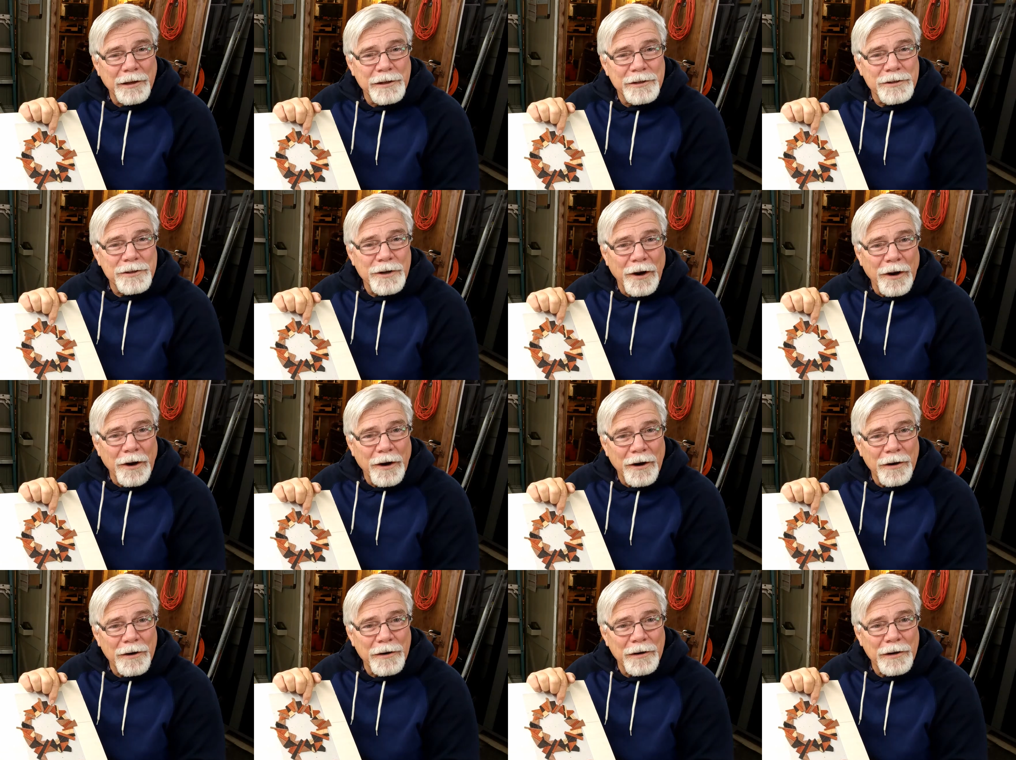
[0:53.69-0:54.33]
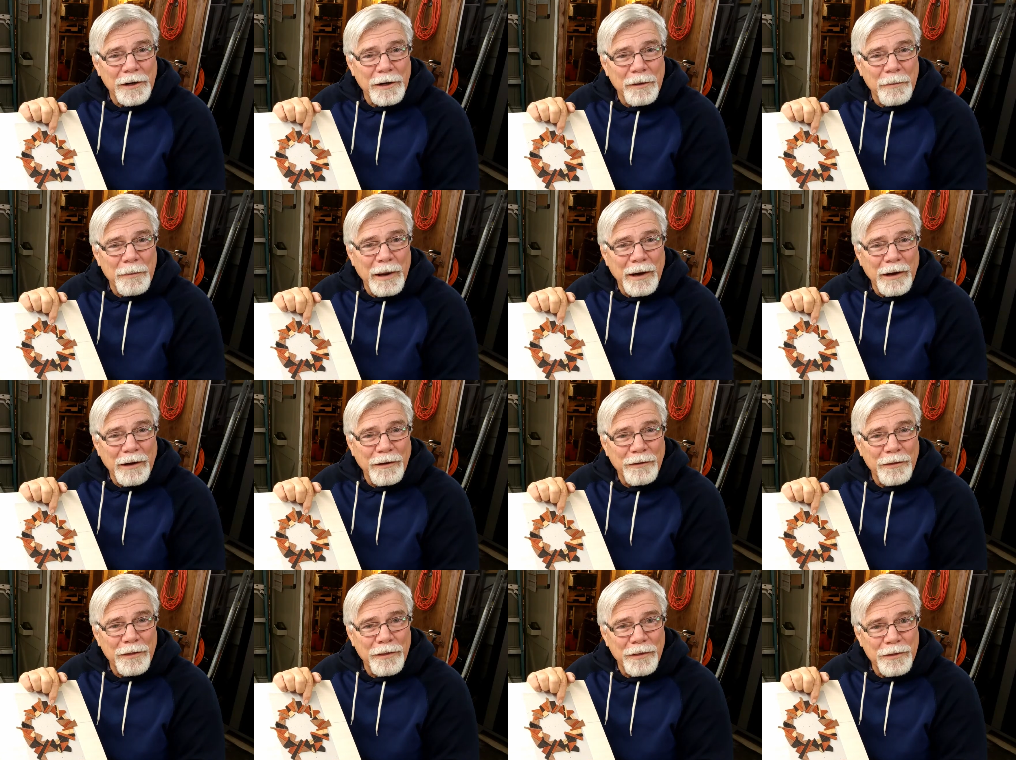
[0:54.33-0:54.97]
guitar and
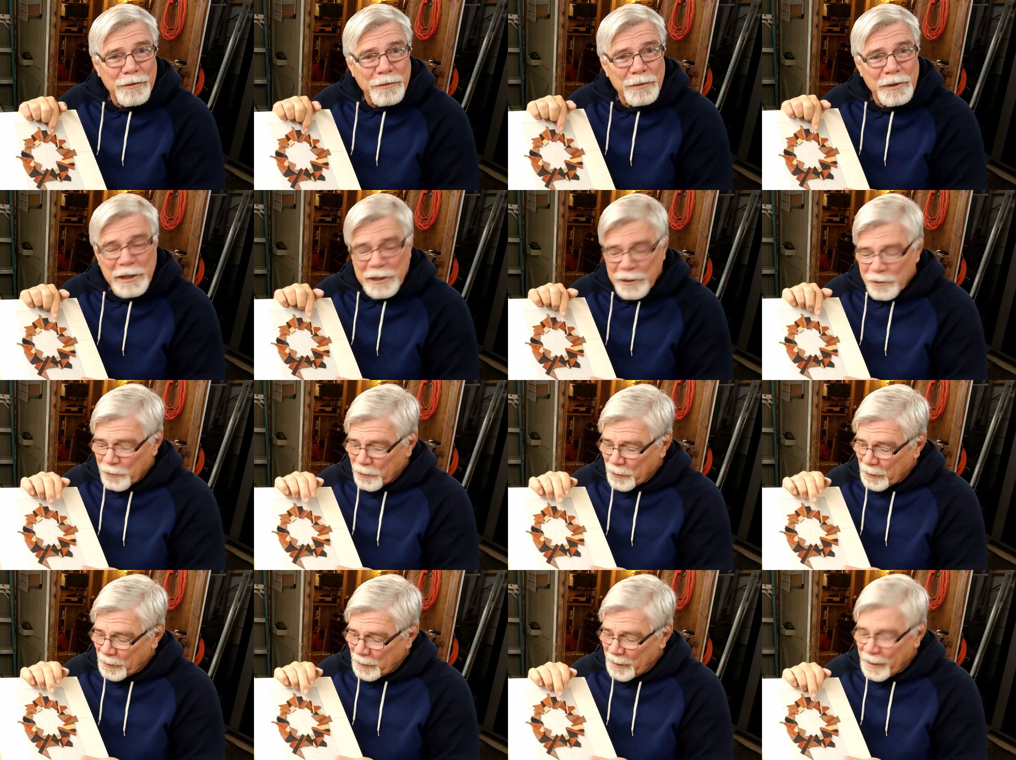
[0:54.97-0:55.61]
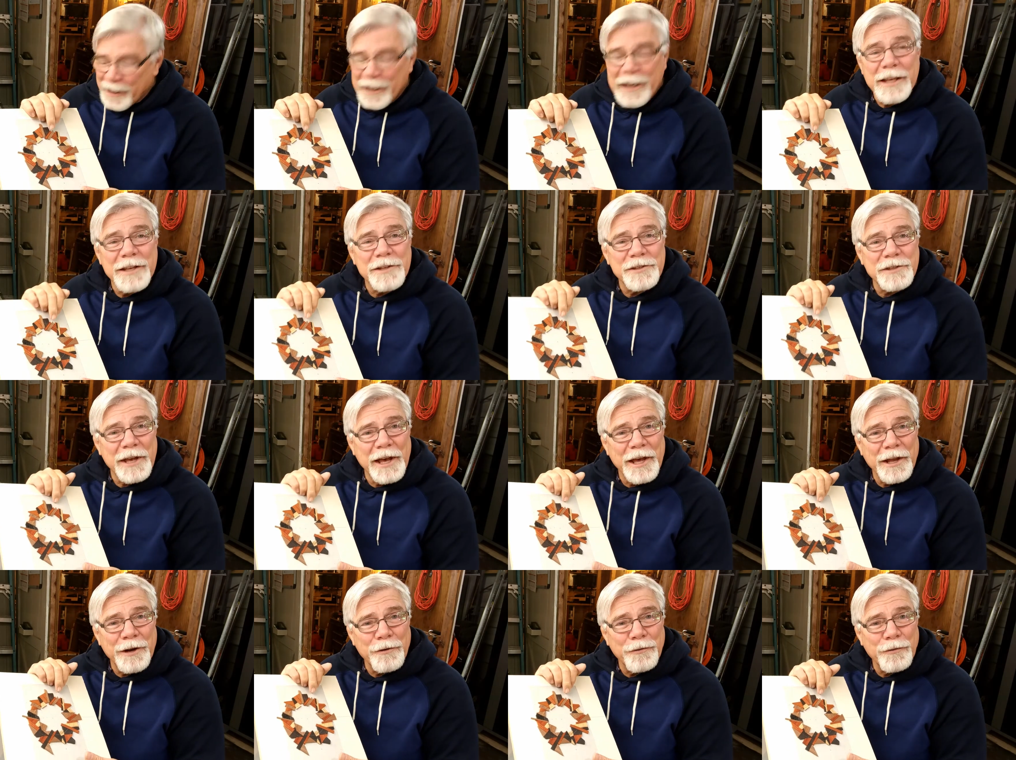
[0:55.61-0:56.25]
about three
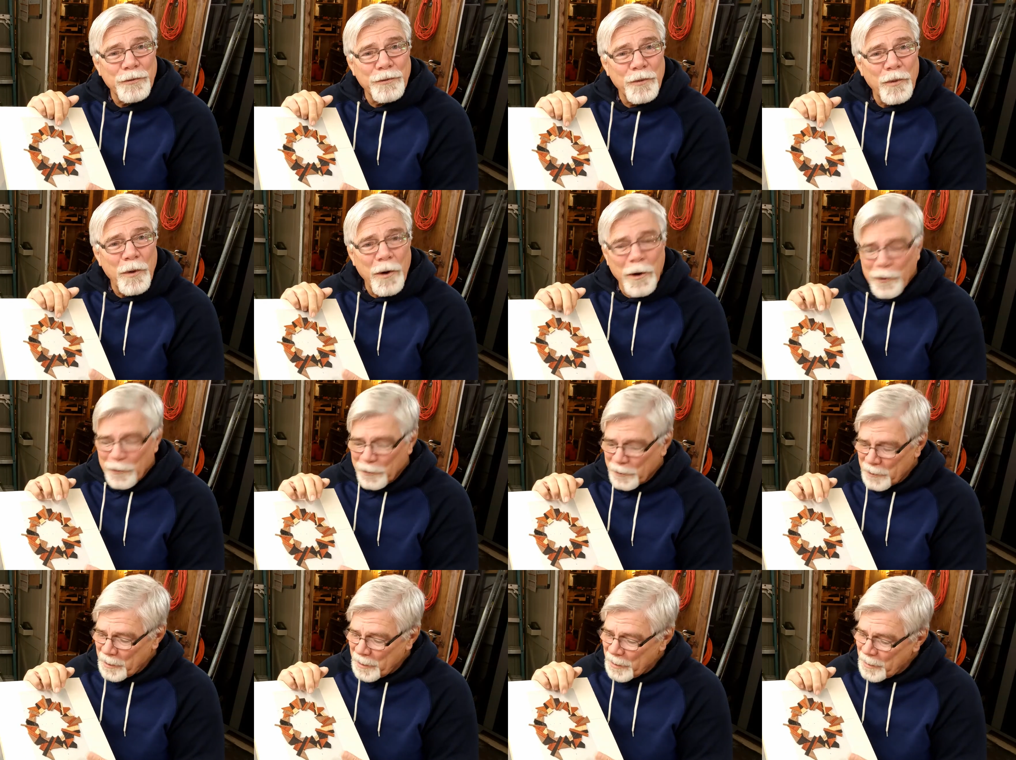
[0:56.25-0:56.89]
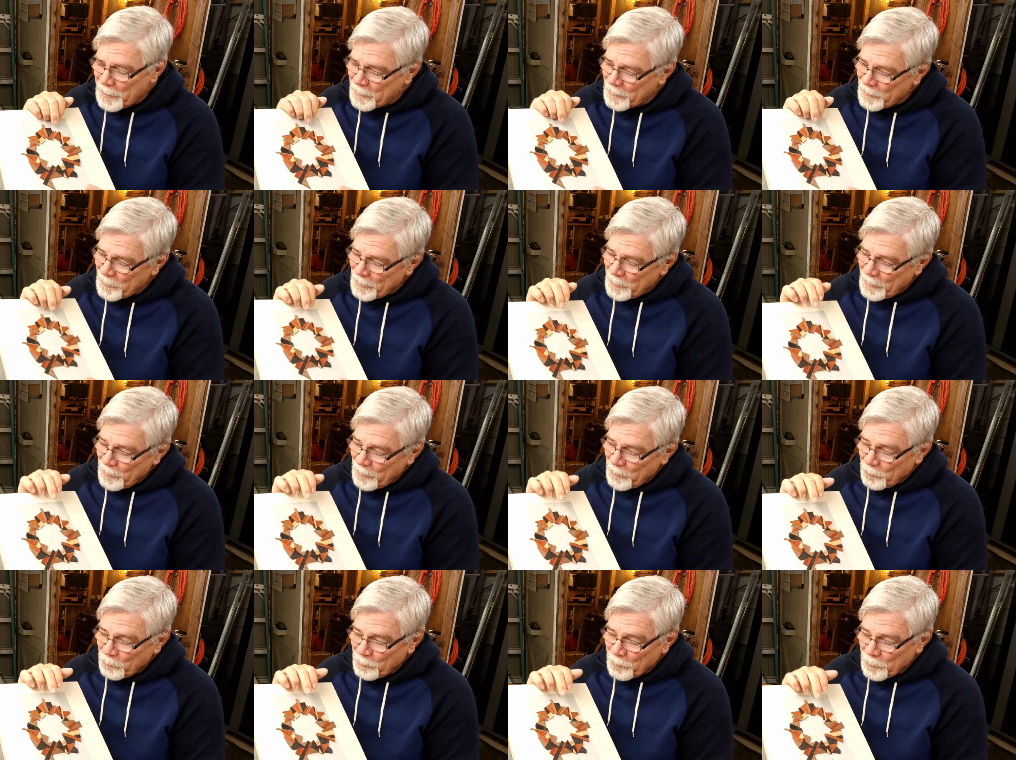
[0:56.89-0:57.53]
ukuleles out of walnut.
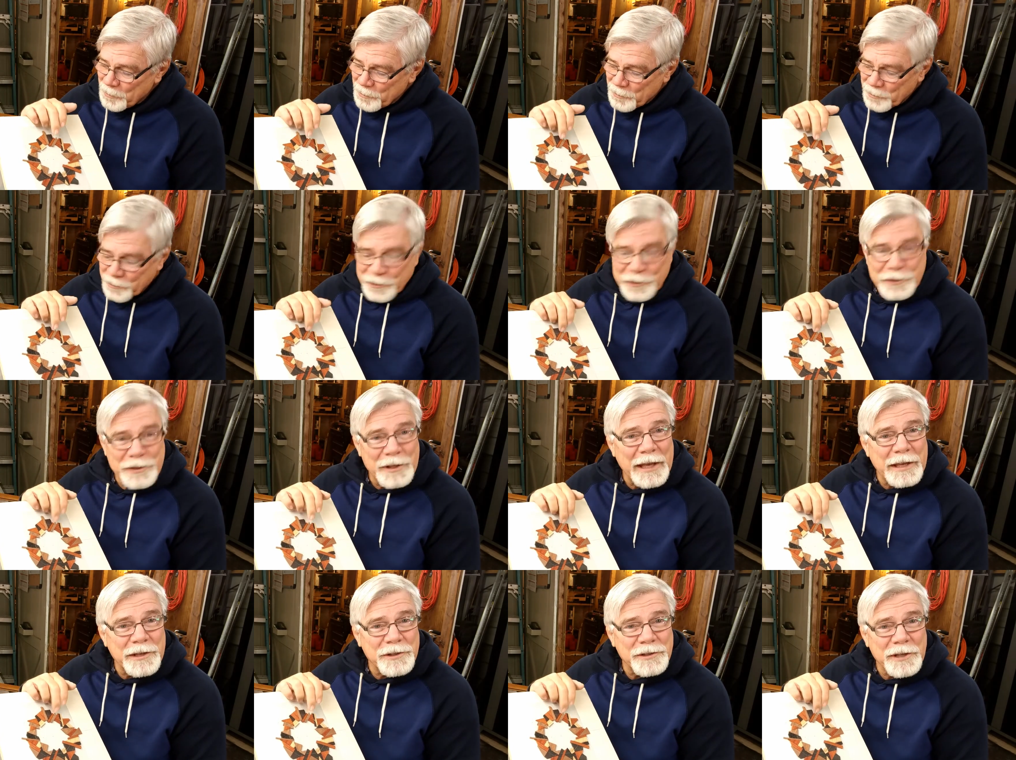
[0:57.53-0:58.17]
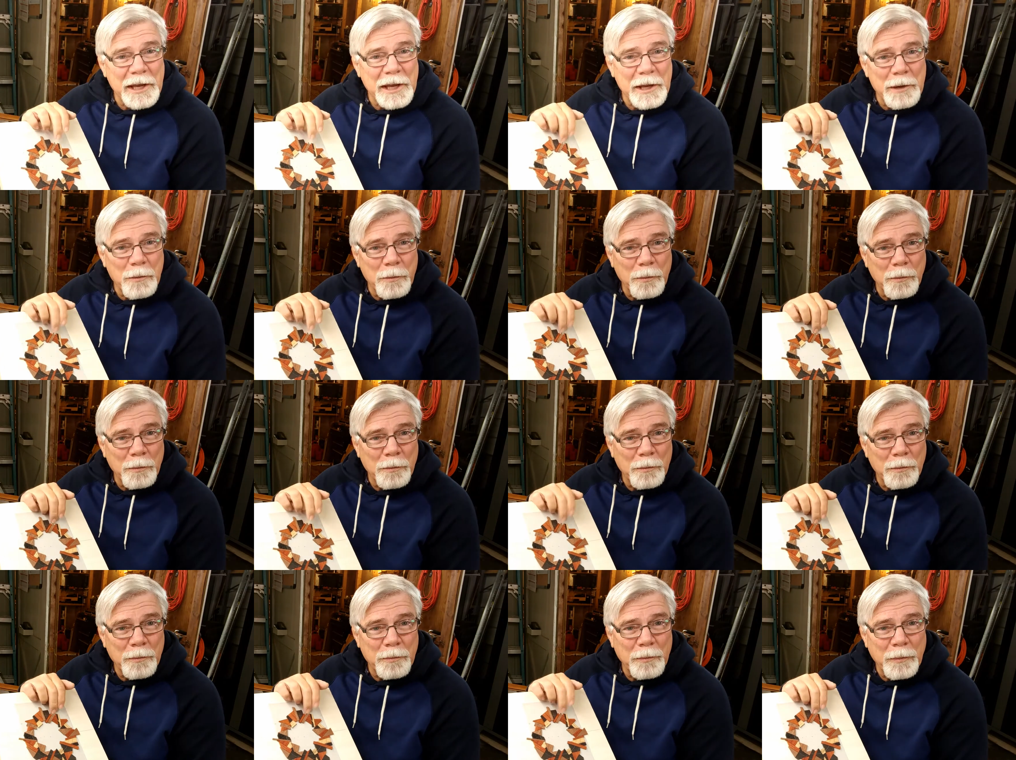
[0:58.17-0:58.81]
Well, this is that
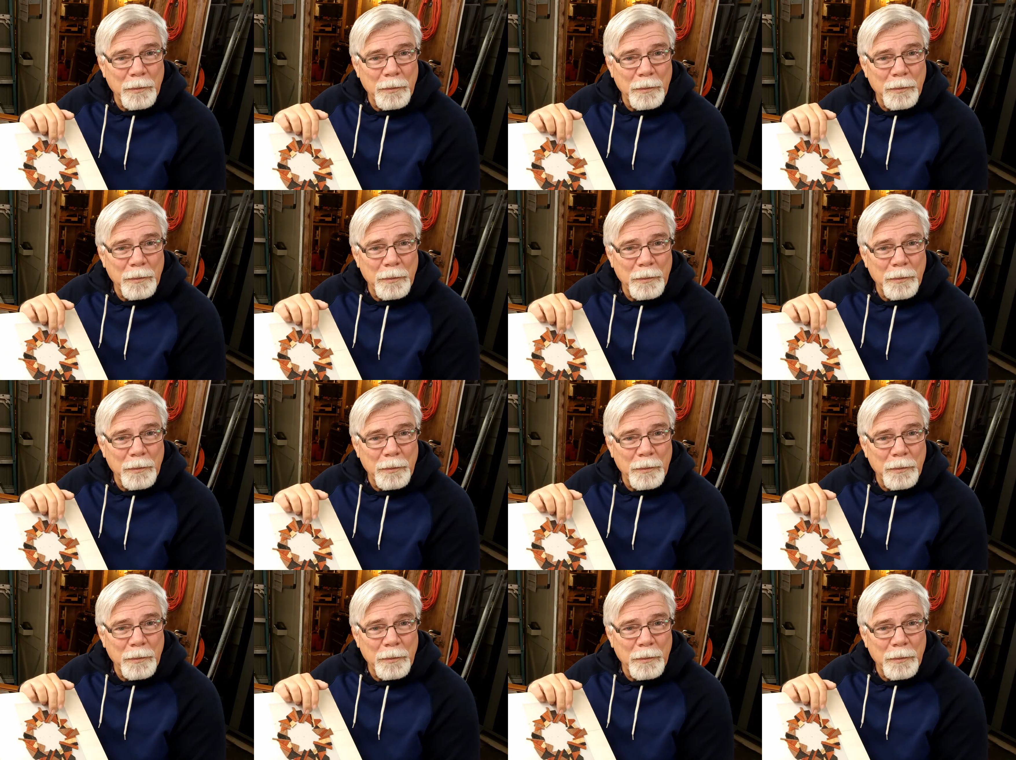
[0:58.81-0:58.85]
same